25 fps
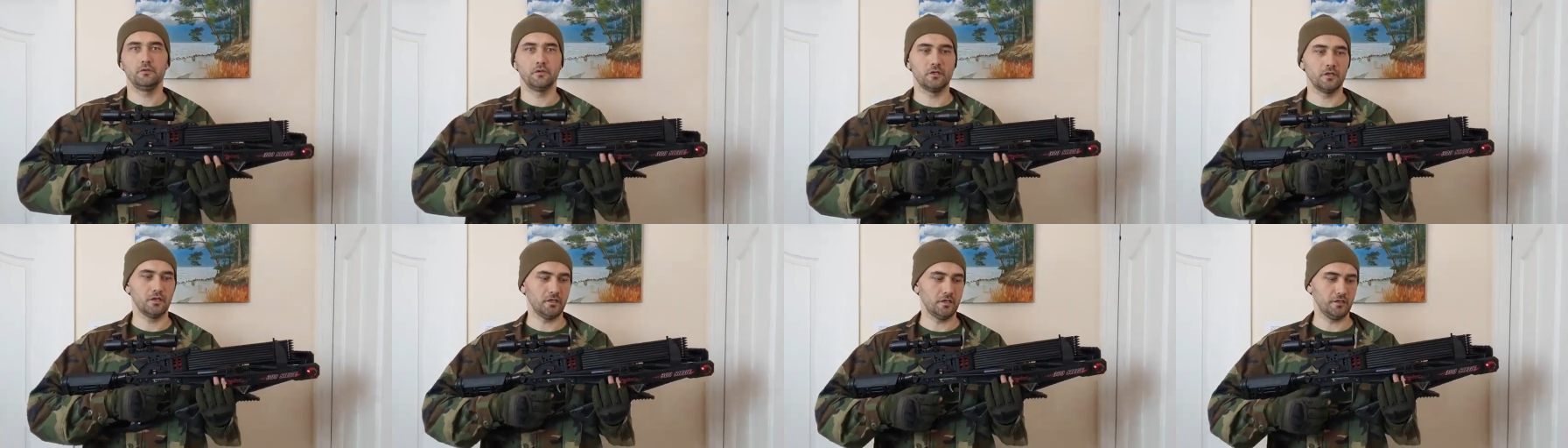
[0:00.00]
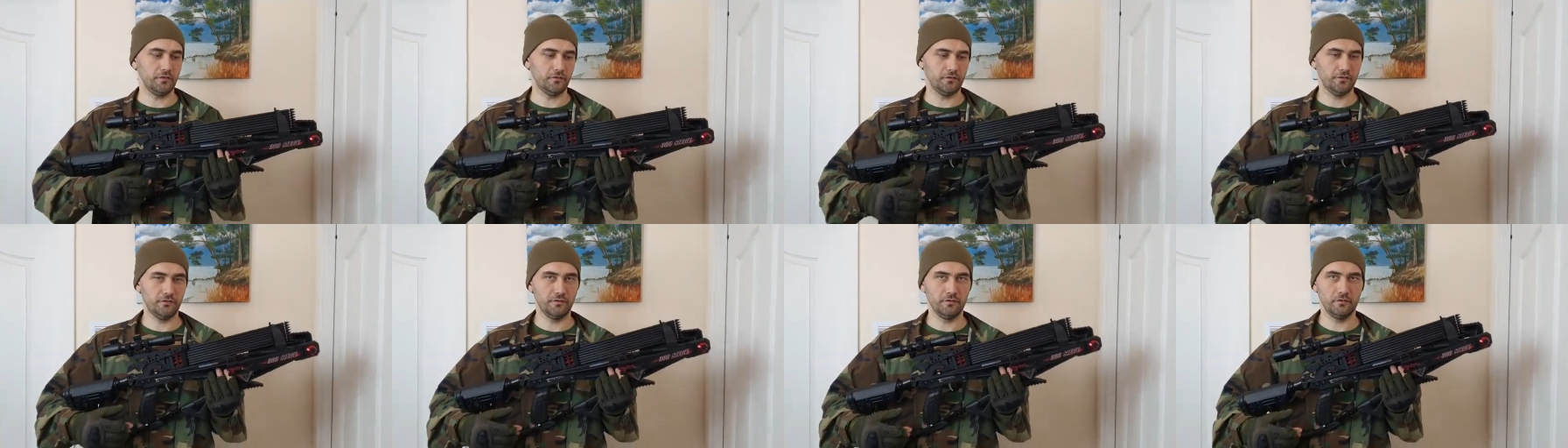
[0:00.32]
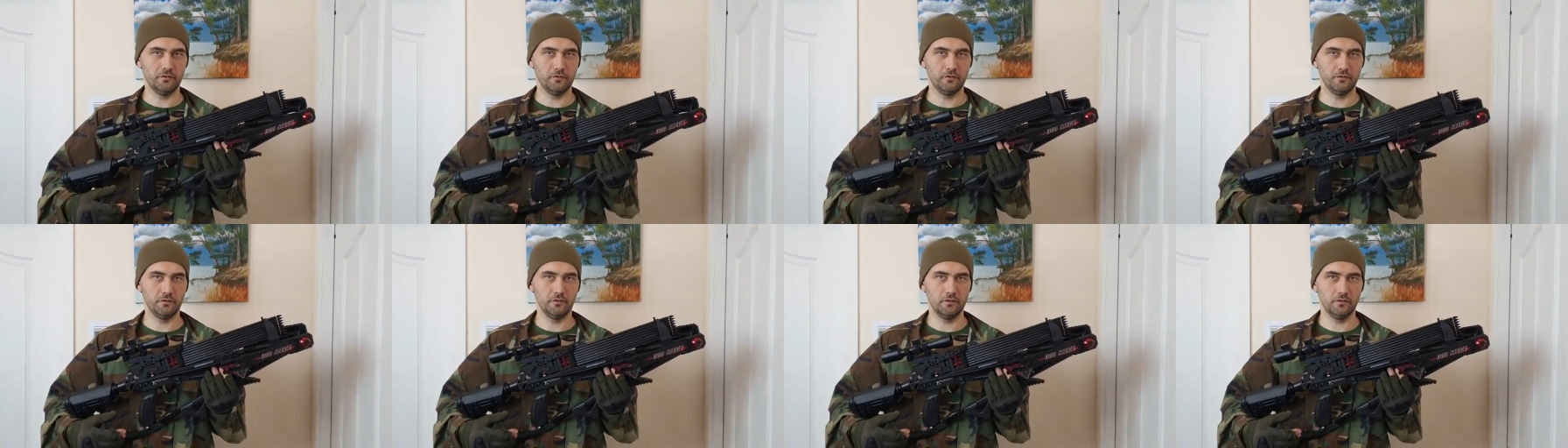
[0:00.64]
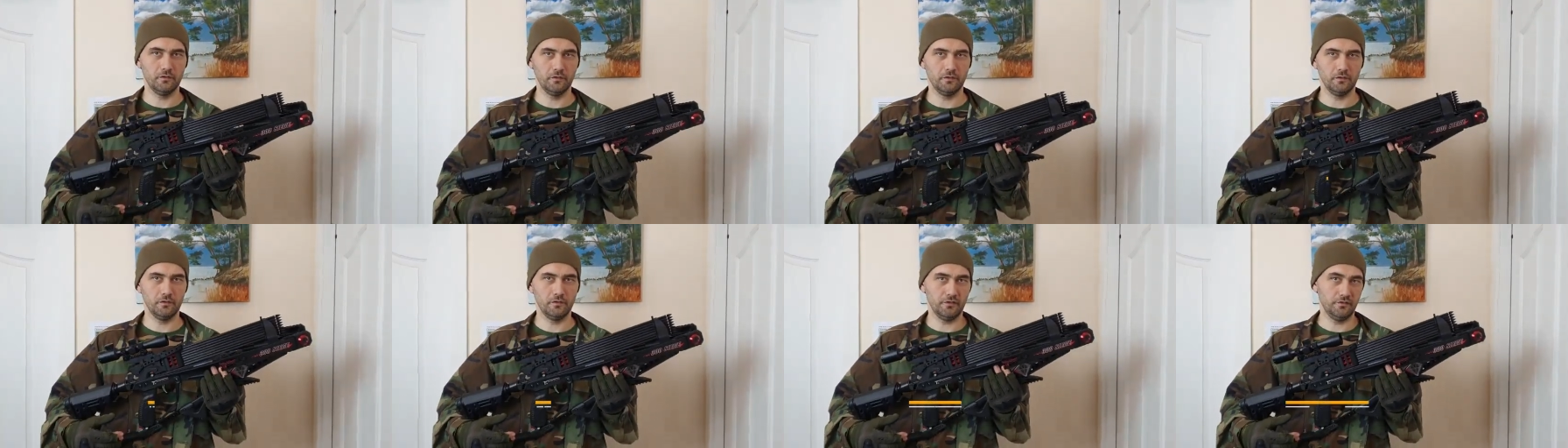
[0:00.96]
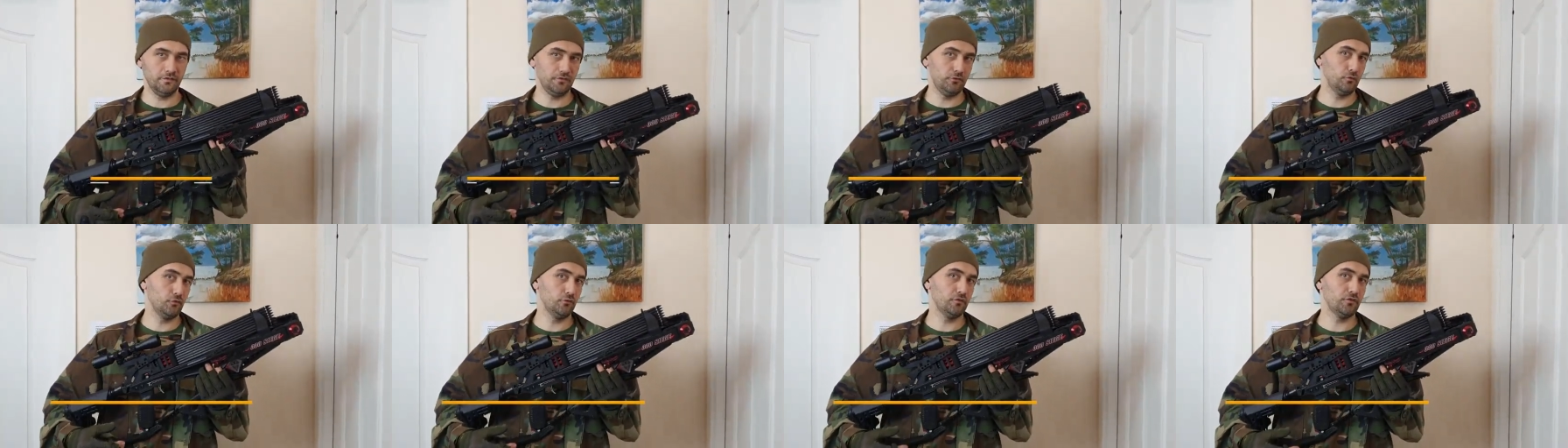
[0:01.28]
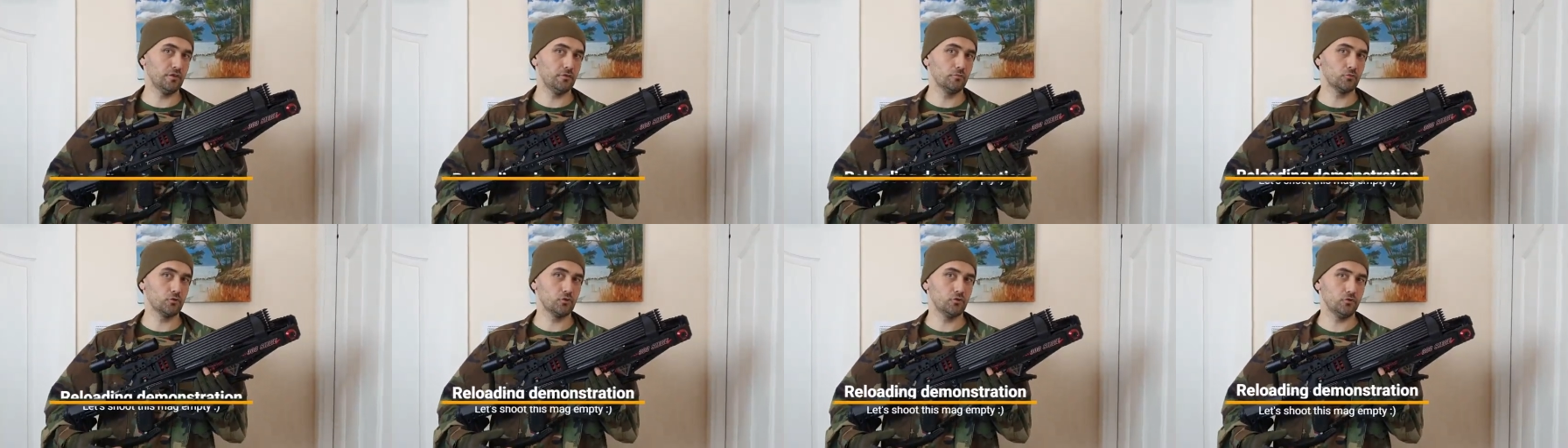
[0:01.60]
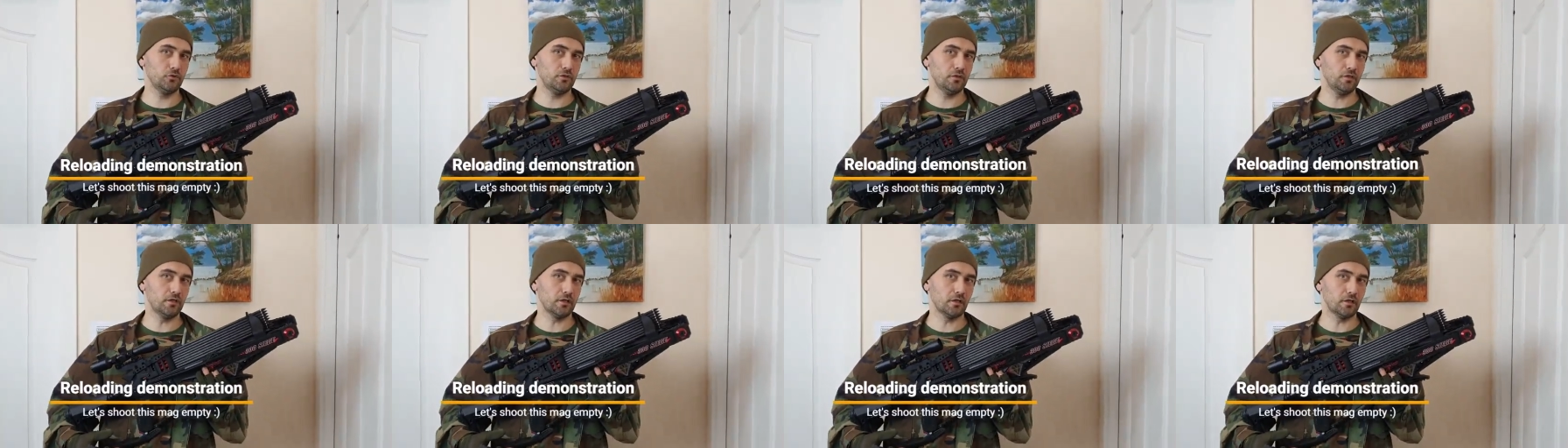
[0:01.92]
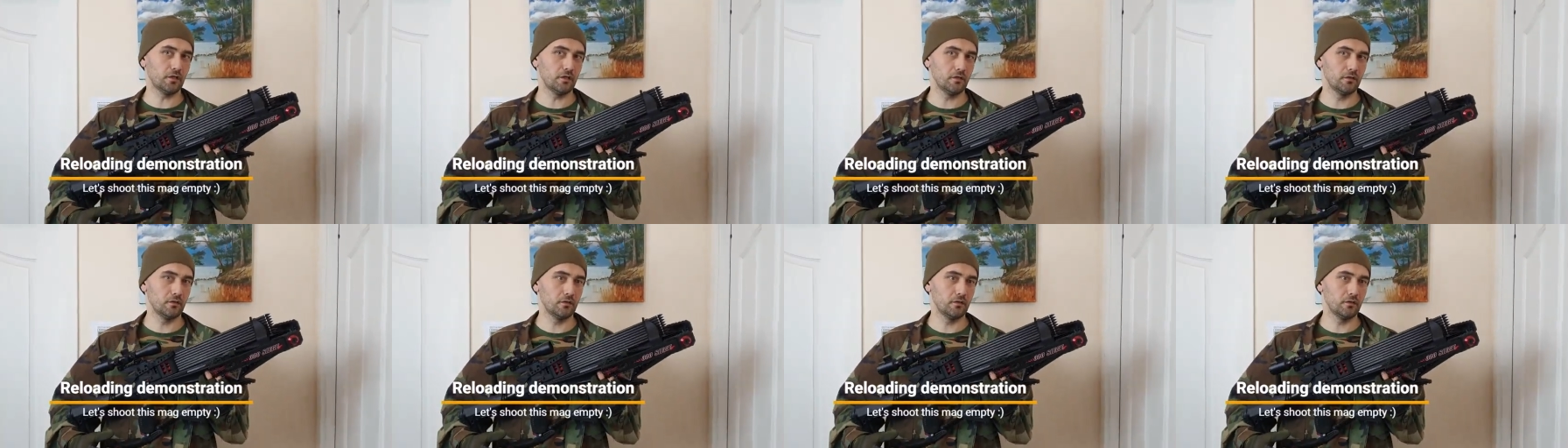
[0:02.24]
guys, let's do some shooting.